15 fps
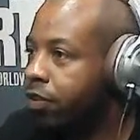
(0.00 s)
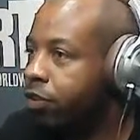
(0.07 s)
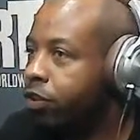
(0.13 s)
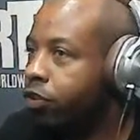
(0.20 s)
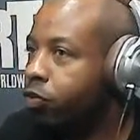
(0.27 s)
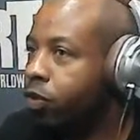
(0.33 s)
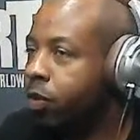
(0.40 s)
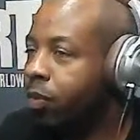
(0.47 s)
You
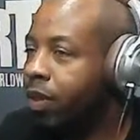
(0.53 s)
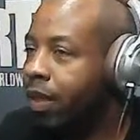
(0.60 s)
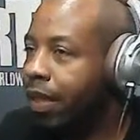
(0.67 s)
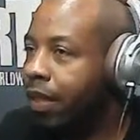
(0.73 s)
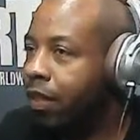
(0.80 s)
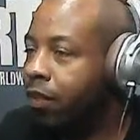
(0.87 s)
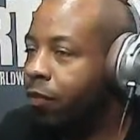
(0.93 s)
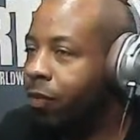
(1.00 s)
just want to be
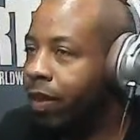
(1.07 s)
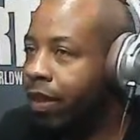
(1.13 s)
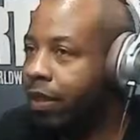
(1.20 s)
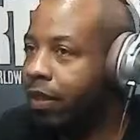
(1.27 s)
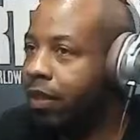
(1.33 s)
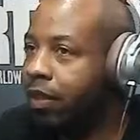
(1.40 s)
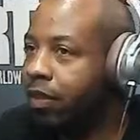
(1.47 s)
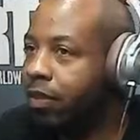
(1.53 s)
like, oh my
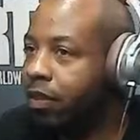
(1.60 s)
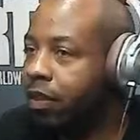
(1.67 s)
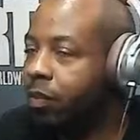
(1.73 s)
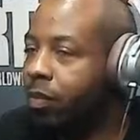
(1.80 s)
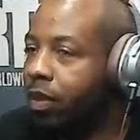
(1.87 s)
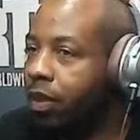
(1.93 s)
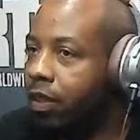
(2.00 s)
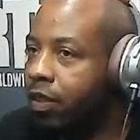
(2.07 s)
gosh, come
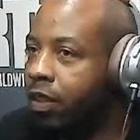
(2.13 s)
on.